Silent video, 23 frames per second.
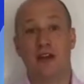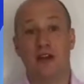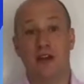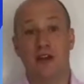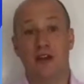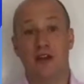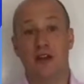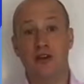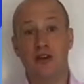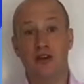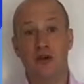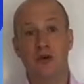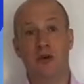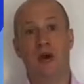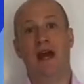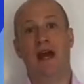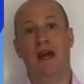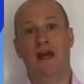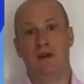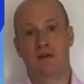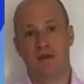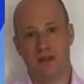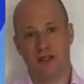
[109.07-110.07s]
new
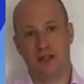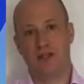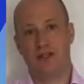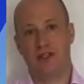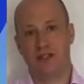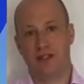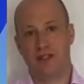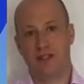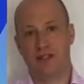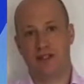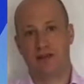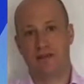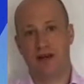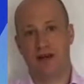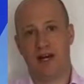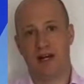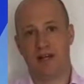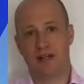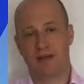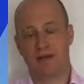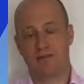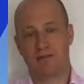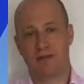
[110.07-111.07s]
acquisitions in the
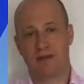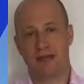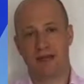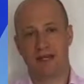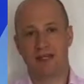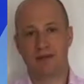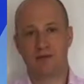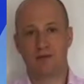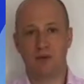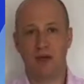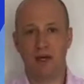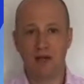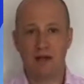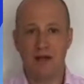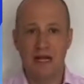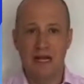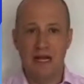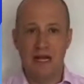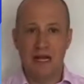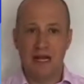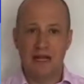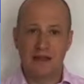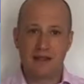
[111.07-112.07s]
marketplace, well,
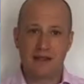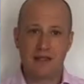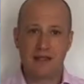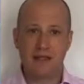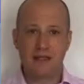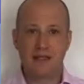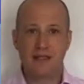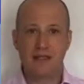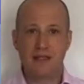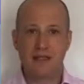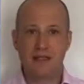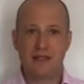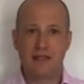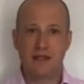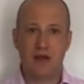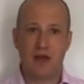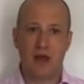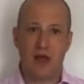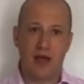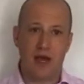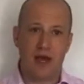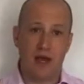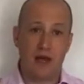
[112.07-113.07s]
this is
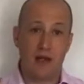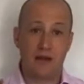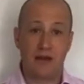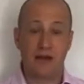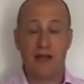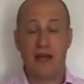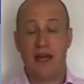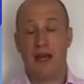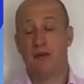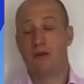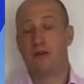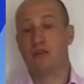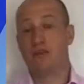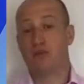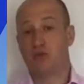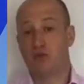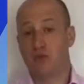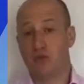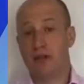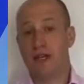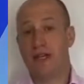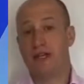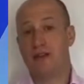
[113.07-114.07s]
now is a
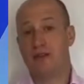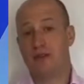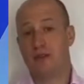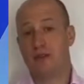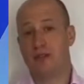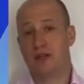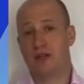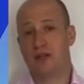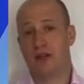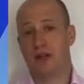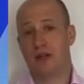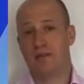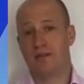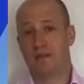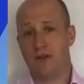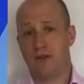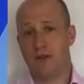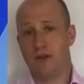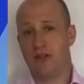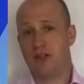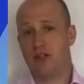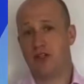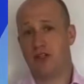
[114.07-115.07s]
really good time for you
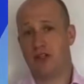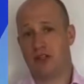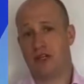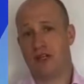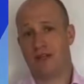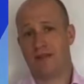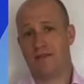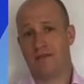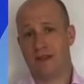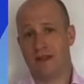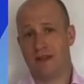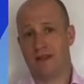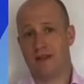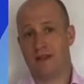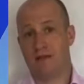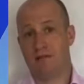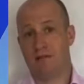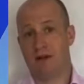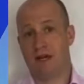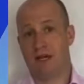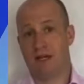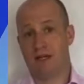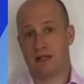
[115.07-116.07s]
to dive into the
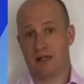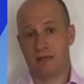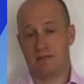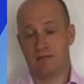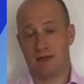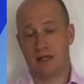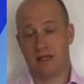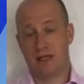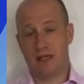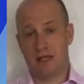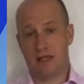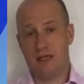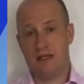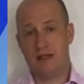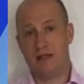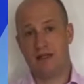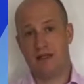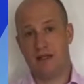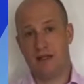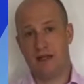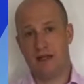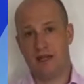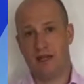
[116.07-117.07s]
market. But the key
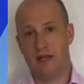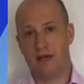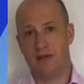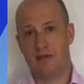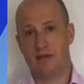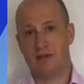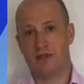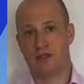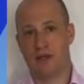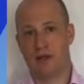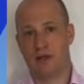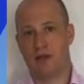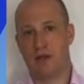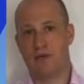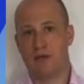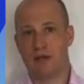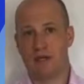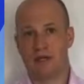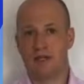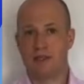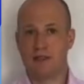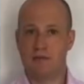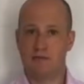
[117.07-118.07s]
thing here is going to
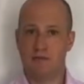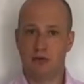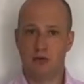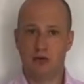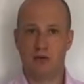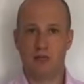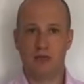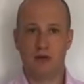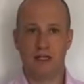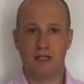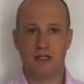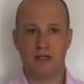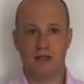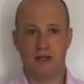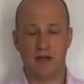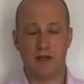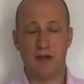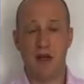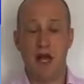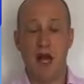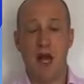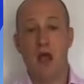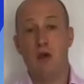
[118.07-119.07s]
be a small
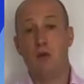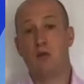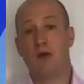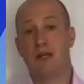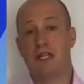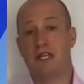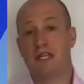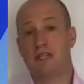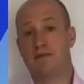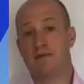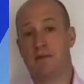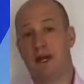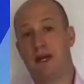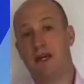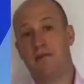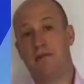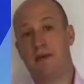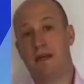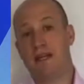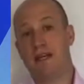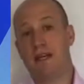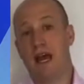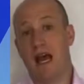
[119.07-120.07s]
window when there's
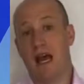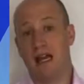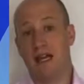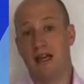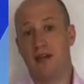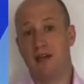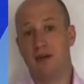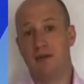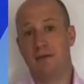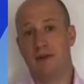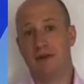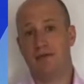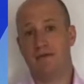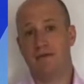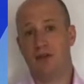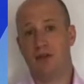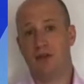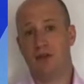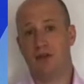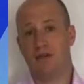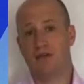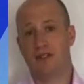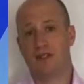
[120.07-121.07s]
maybe a little bit of
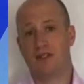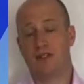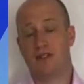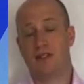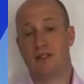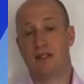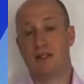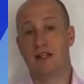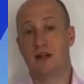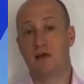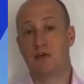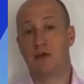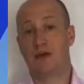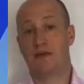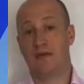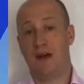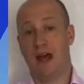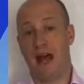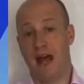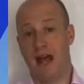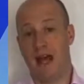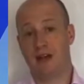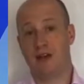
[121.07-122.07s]
nervousness, a little bit of
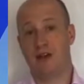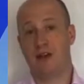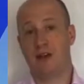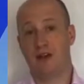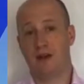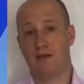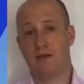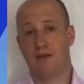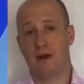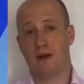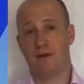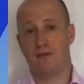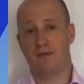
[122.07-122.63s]
hangover